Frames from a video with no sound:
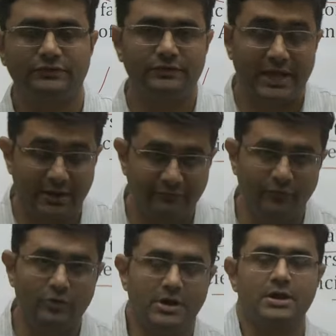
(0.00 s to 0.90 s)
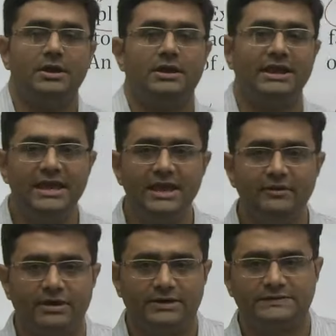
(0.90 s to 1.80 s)
So therefore,
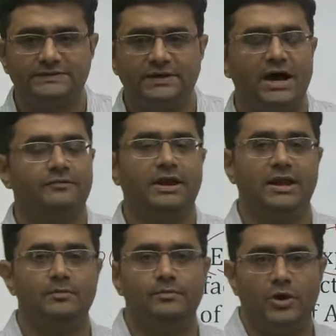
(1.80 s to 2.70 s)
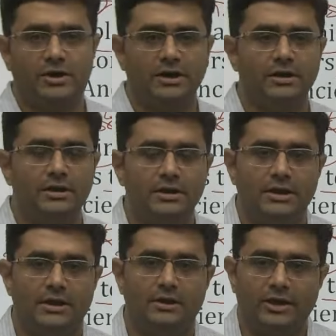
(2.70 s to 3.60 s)
keywords are very important.
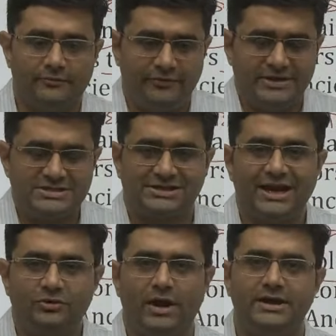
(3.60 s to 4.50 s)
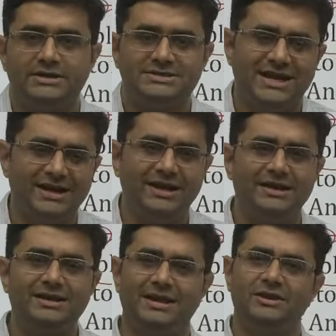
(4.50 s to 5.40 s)
Okay, first try to understand it
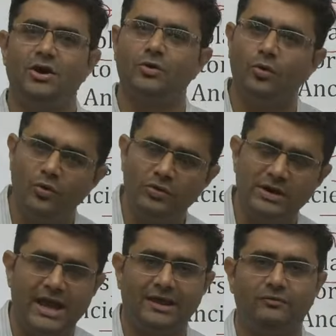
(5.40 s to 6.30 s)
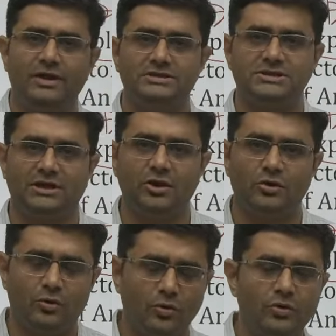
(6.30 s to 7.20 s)
in your own language, in your
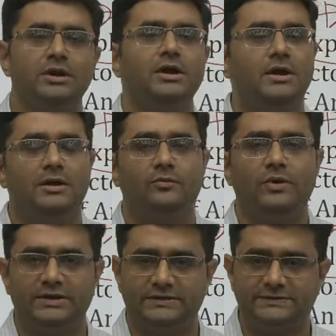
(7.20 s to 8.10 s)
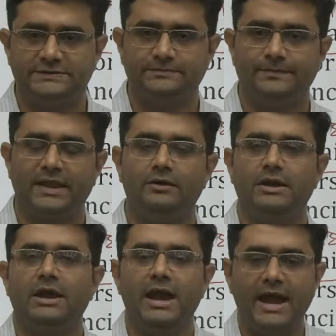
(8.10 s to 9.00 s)
own words.
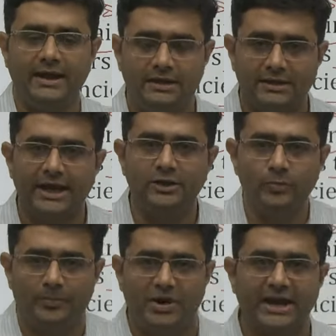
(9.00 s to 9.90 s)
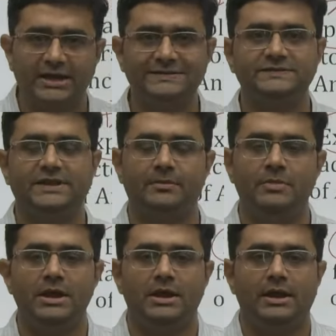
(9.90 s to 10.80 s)
Okay, and try to practice them
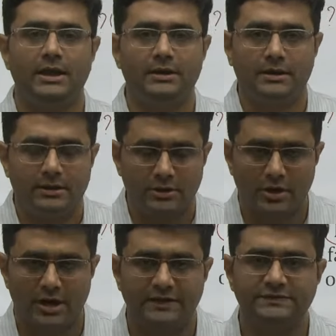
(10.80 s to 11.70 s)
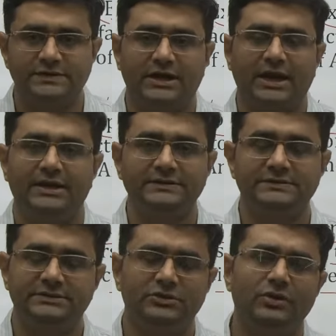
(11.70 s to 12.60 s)
in your answer writings.
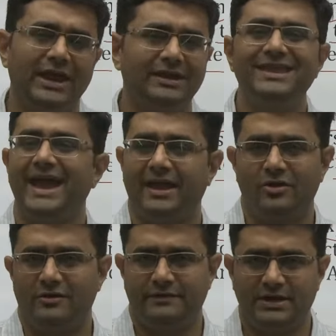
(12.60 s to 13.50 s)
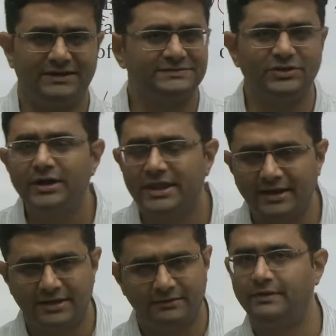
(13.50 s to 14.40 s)
You get the hang of it. It's not
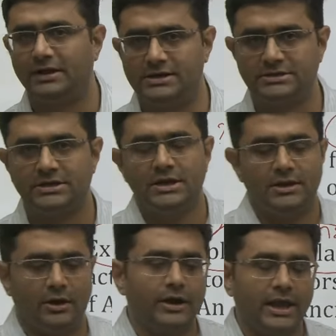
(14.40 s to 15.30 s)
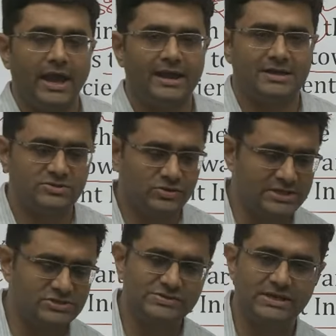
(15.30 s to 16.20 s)
that difficult. Okay, and as soon as
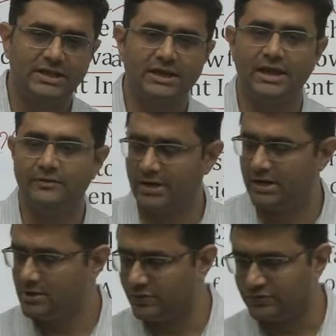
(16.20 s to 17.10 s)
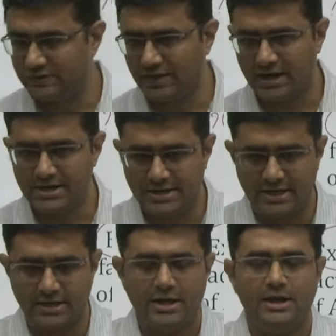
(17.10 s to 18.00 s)
you see the keyword, you see the
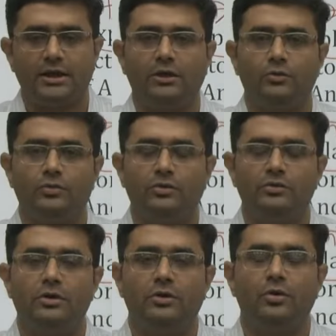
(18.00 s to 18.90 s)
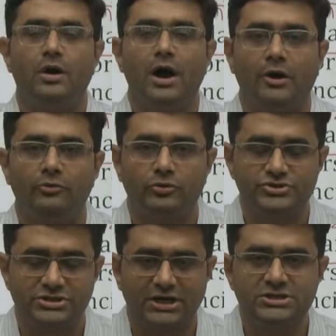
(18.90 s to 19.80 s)
content, you know how to
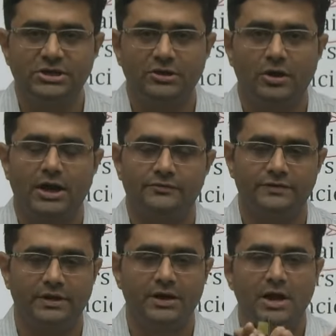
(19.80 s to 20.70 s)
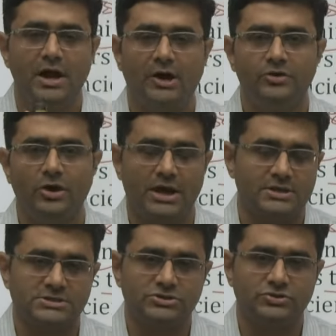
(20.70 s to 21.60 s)
structure your answer, how your
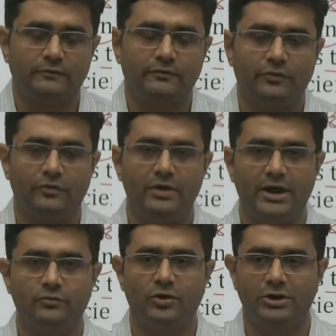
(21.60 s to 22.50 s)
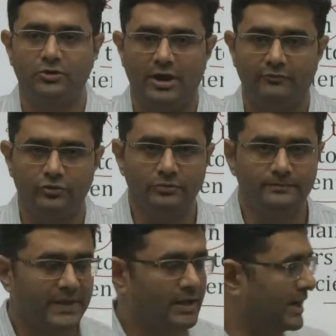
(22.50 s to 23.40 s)
answer should flow, and what you have to
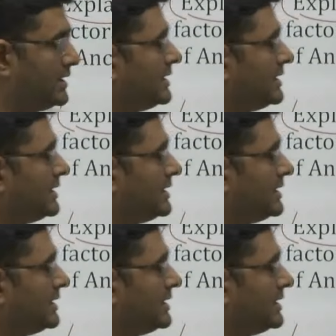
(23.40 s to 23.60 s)
write.